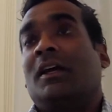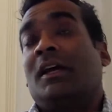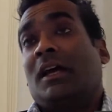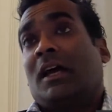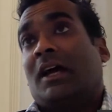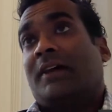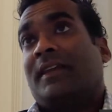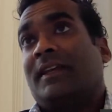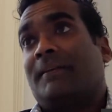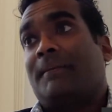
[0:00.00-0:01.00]
I think
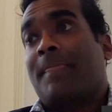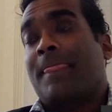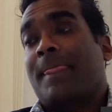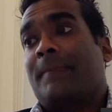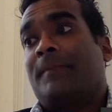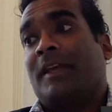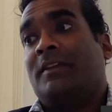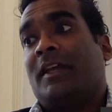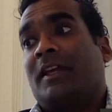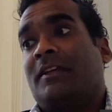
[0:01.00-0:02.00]

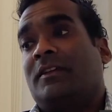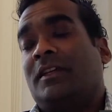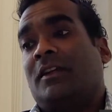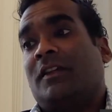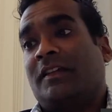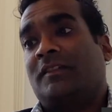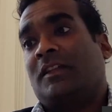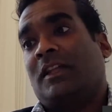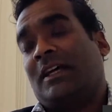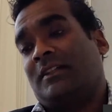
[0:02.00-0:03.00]
they still
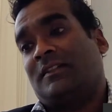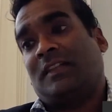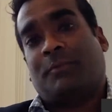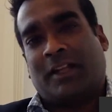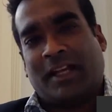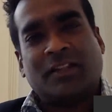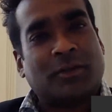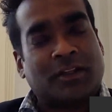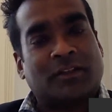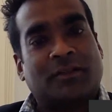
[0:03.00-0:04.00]
had a separate
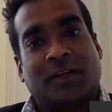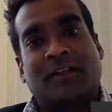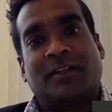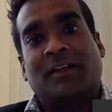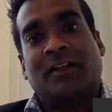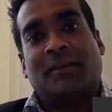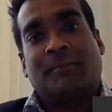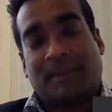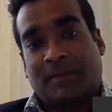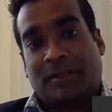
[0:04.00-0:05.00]
entrance for
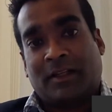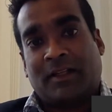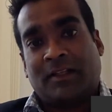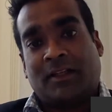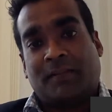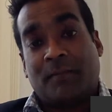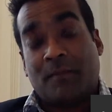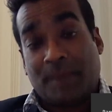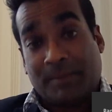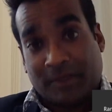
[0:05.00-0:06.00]
people,
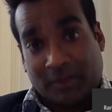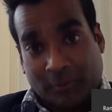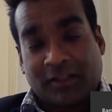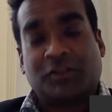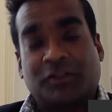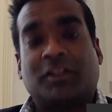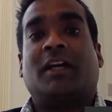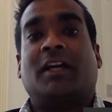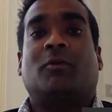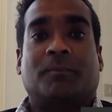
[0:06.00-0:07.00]
people in a
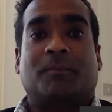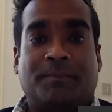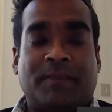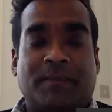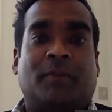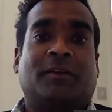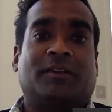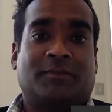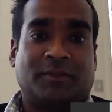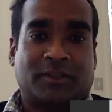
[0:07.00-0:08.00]
wheelchair or people with
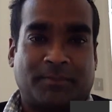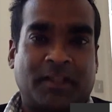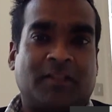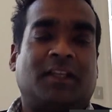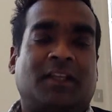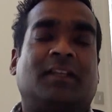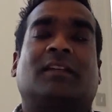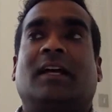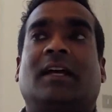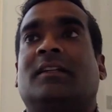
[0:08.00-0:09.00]
different abilities,
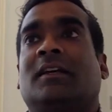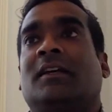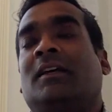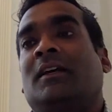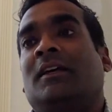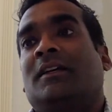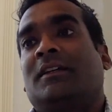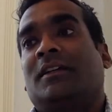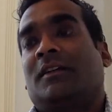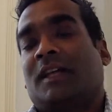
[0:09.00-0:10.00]
and
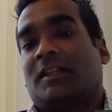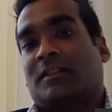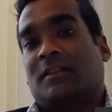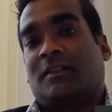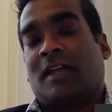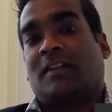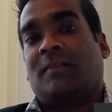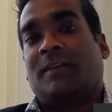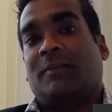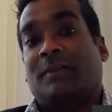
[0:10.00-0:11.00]
that to
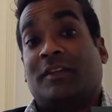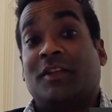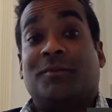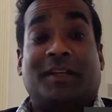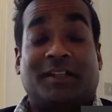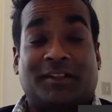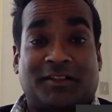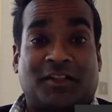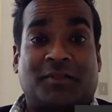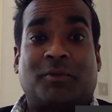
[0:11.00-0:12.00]
me with a new build is
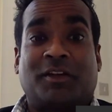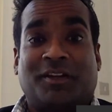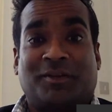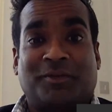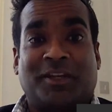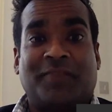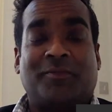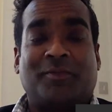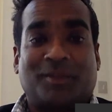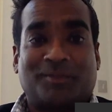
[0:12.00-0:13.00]
just pretty
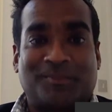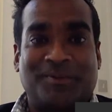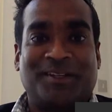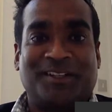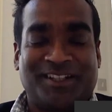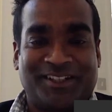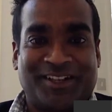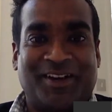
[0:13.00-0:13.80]
unforgivable. Yeah.